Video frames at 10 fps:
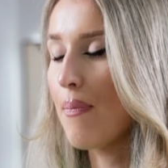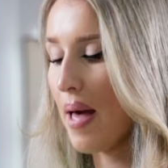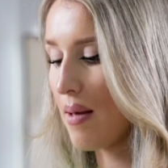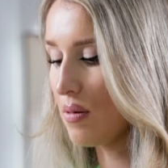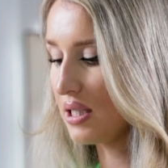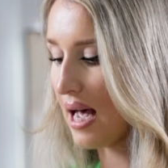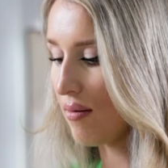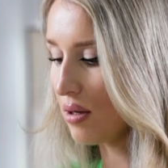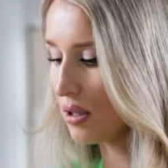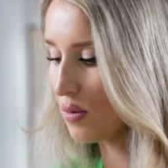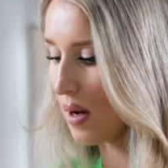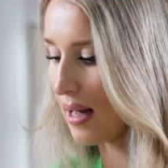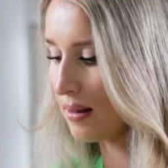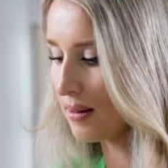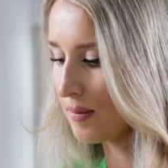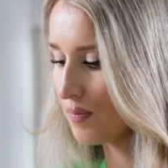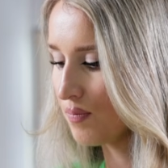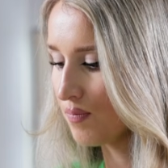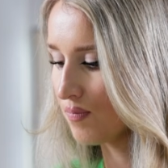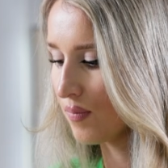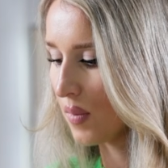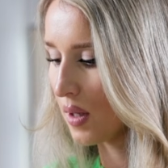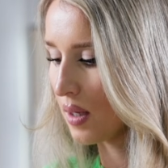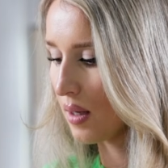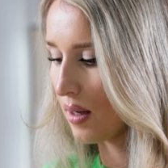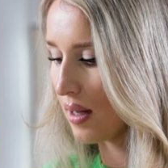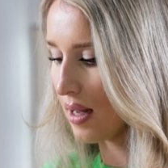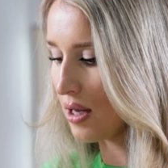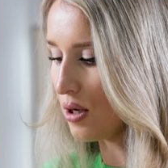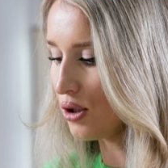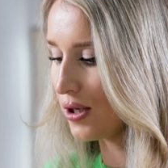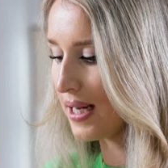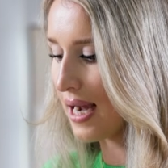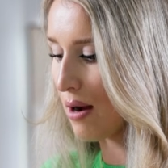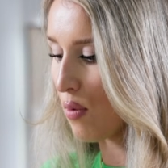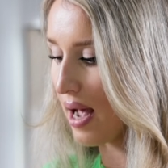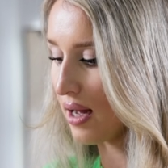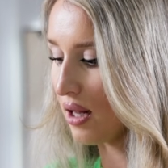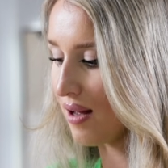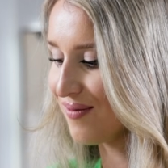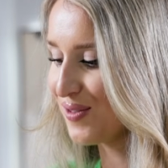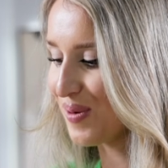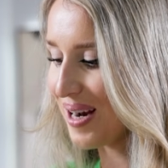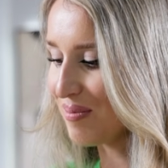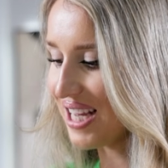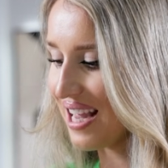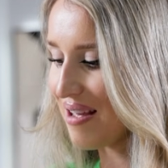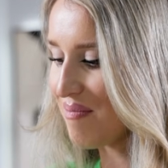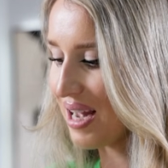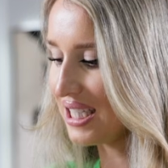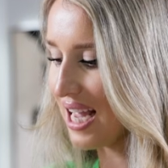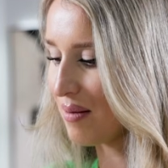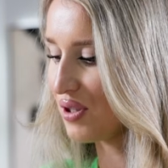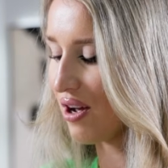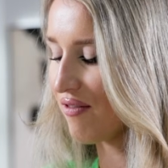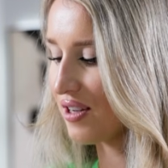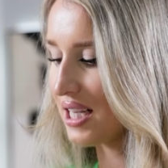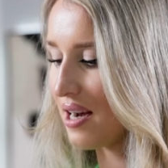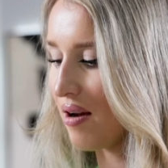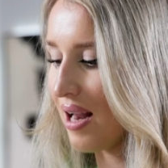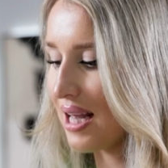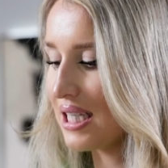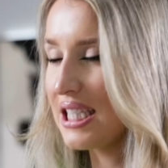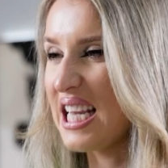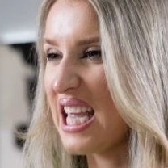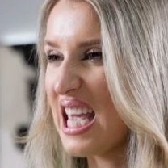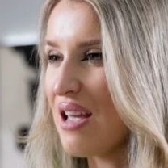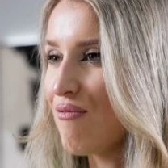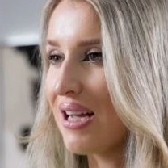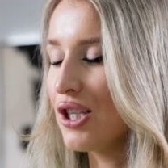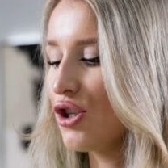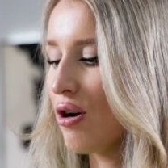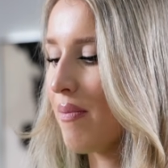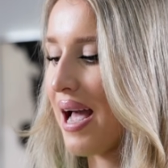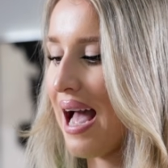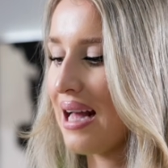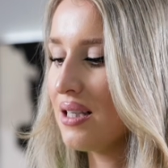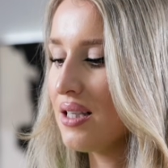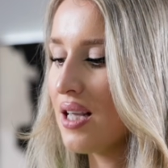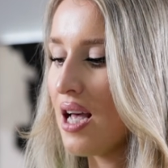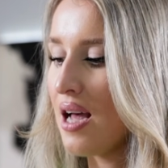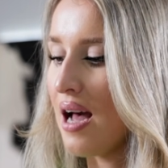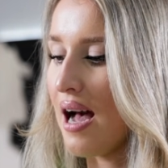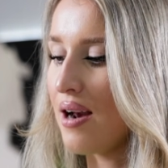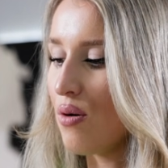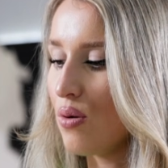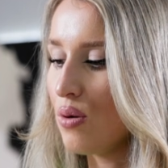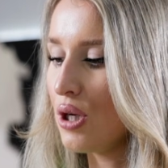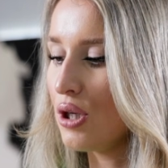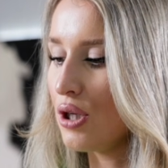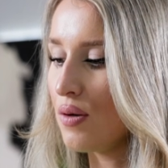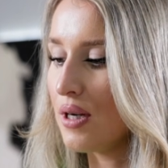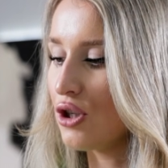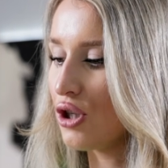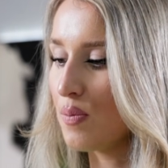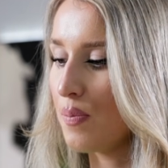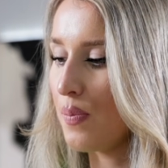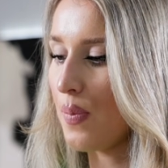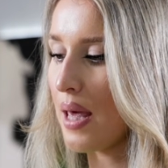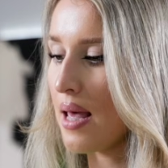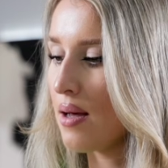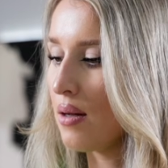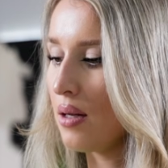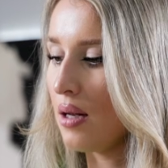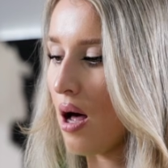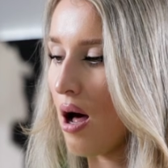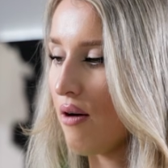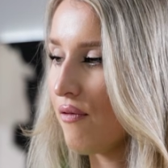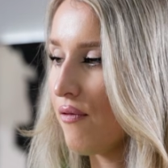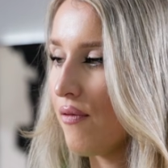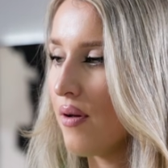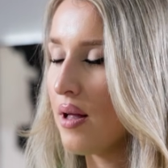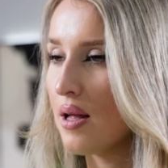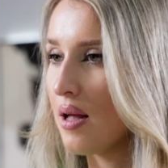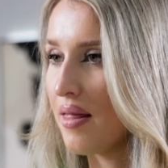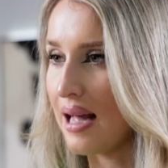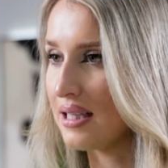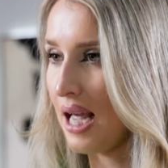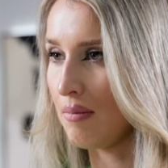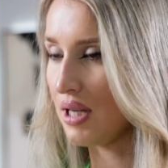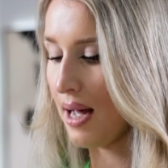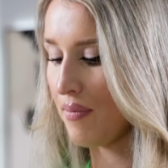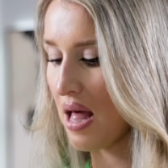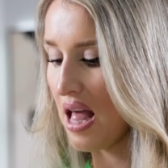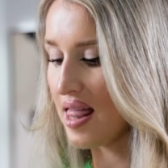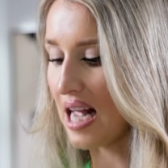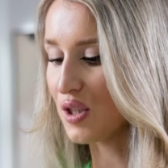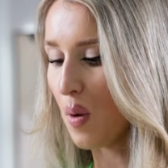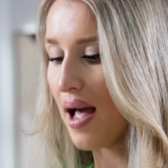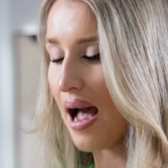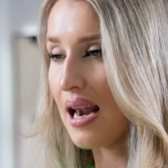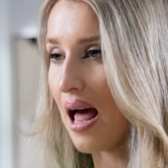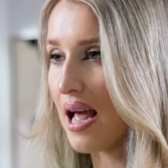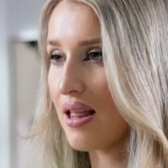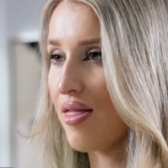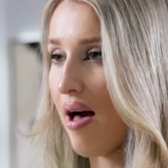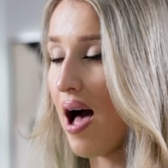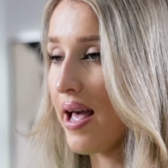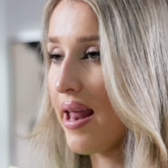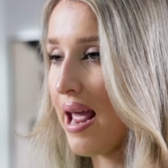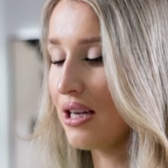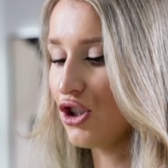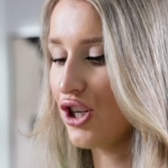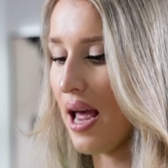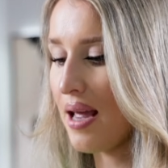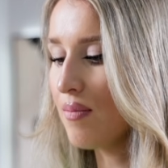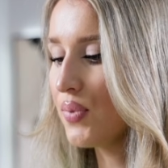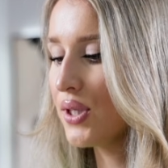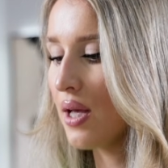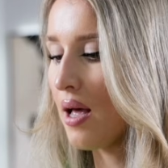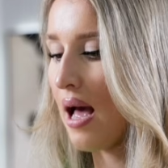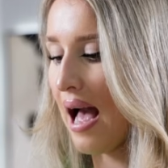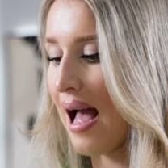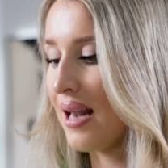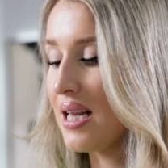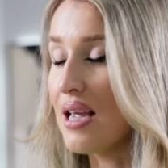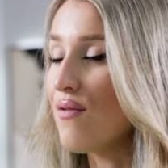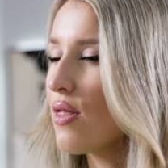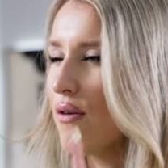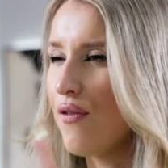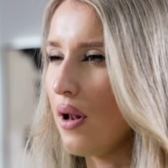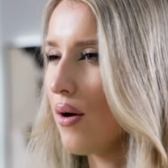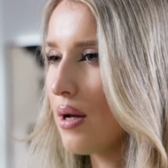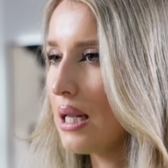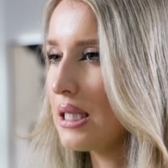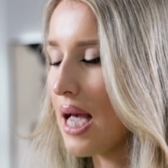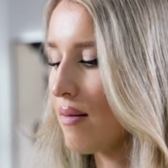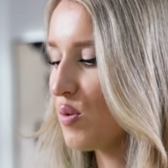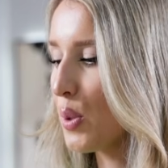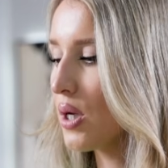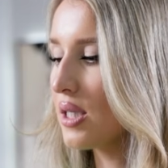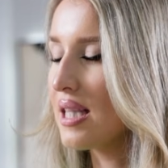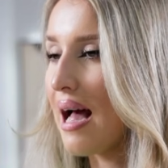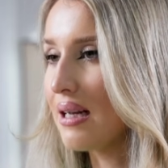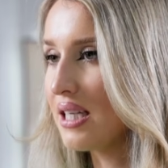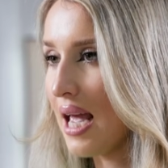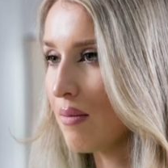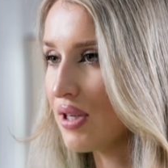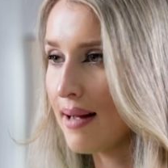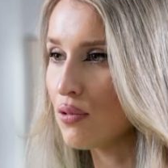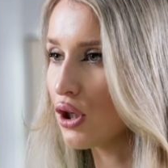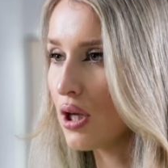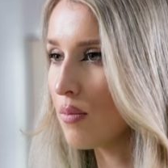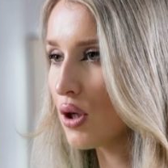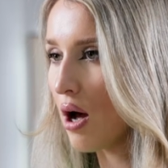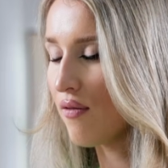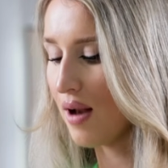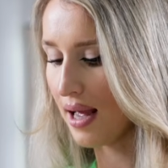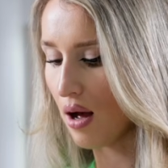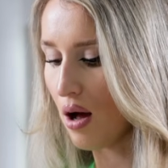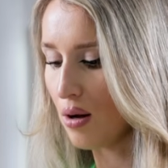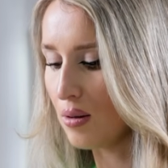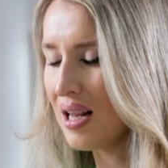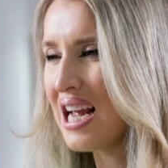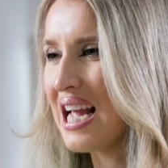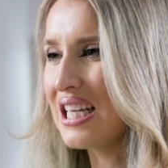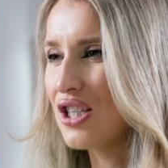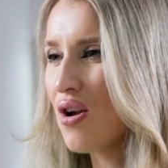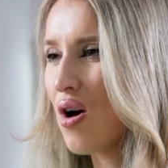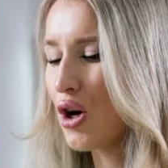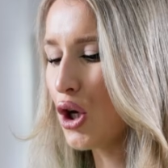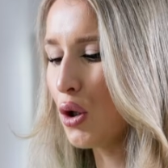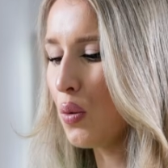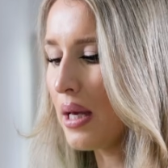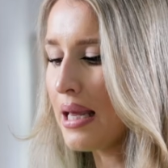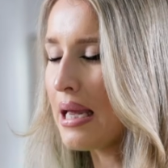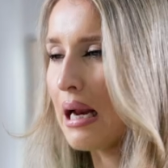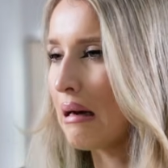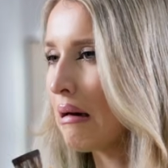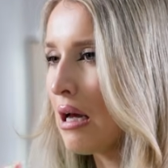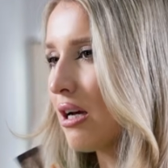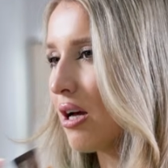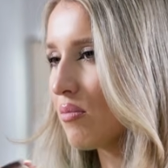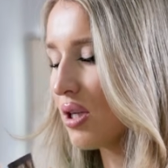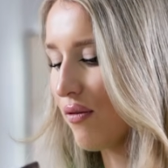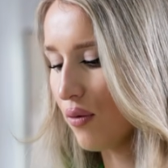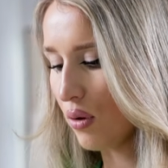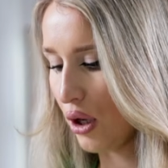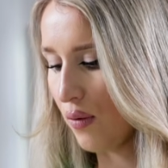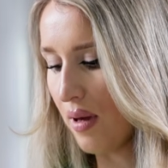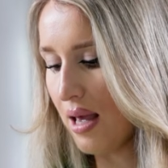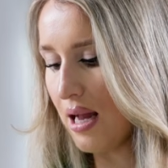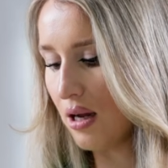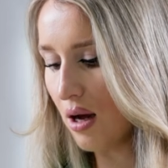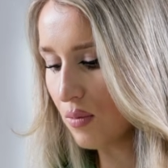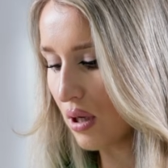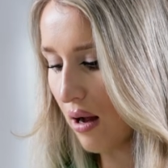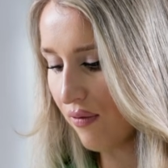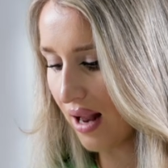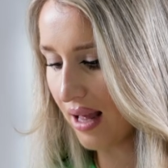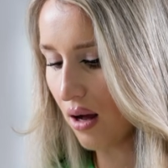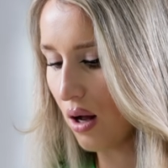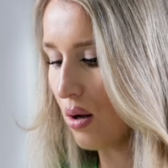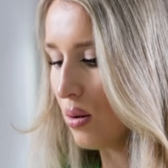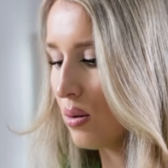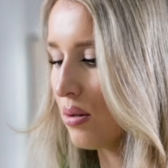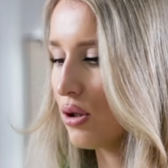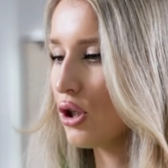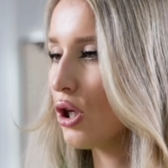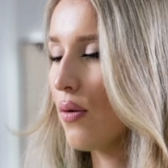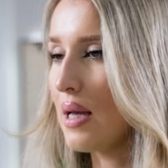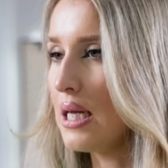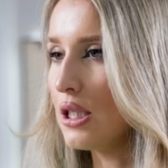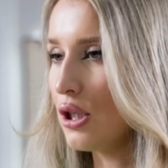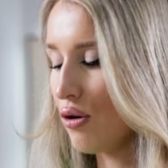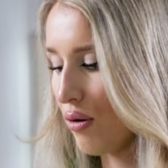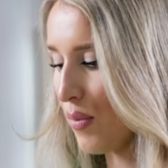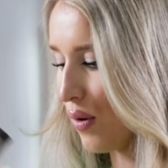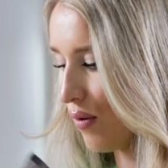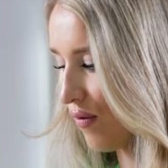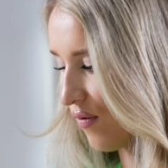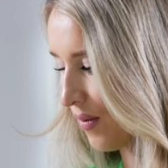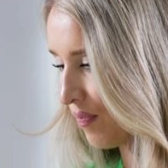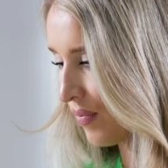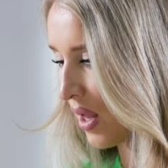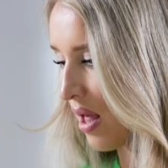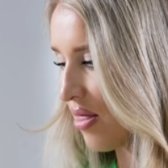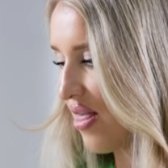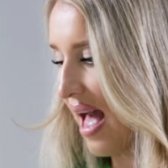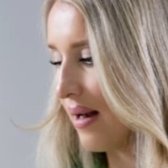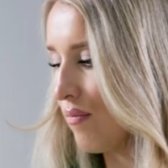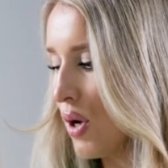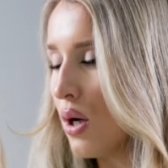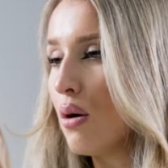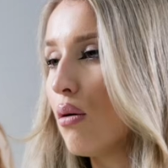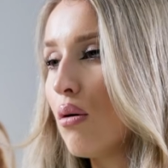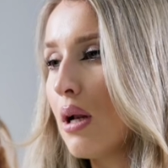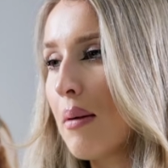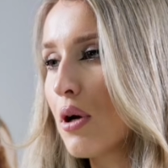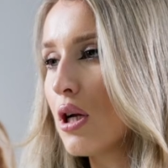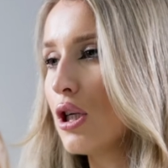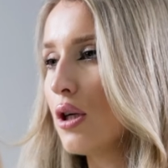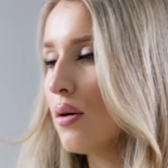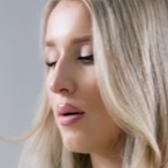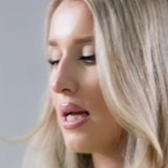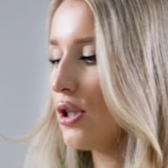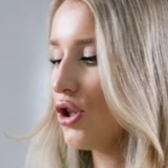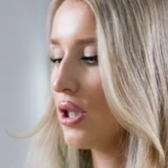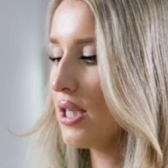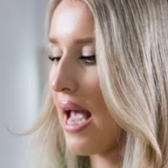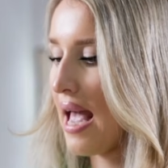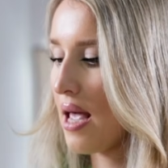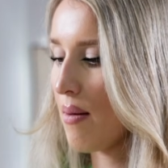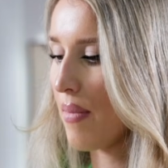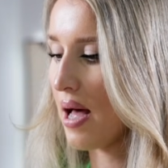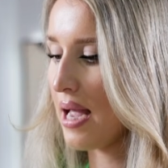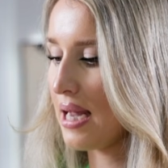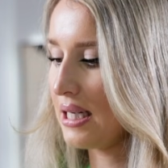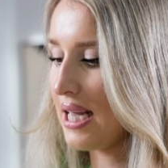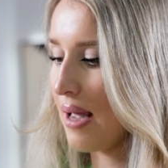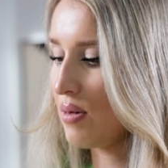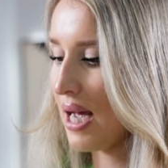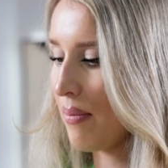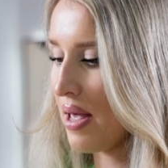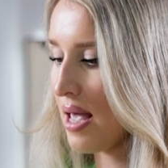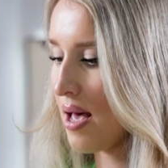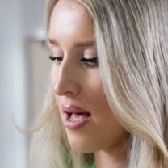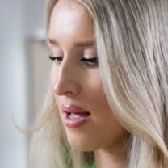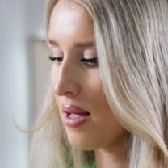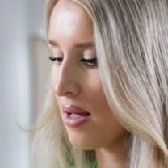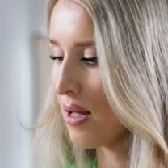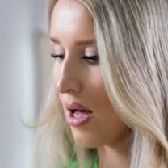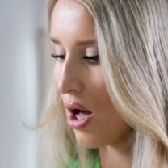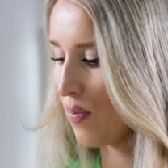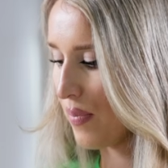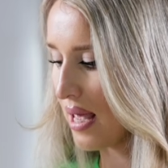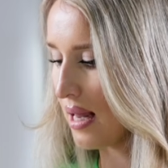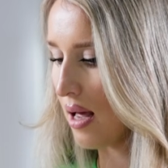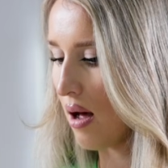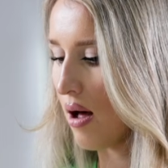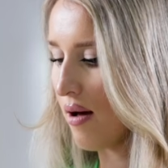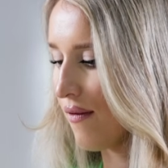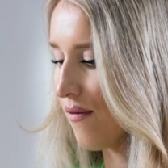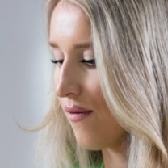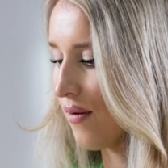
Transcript: a paper towel as well. Usually I wear gloves when I'm taking my tapes off because I don't like sticky residue on my hands. And all you do is just peel off that tape tab. That's why I like the I&H tapes and even the Folocally tapes, because that tape tab just comes off like a hole. It's not gooey and comes off all gooey. It comes off like a hole, so easy to remove. Then all I'm going to do is just take my tape tab here. I'll peel it off.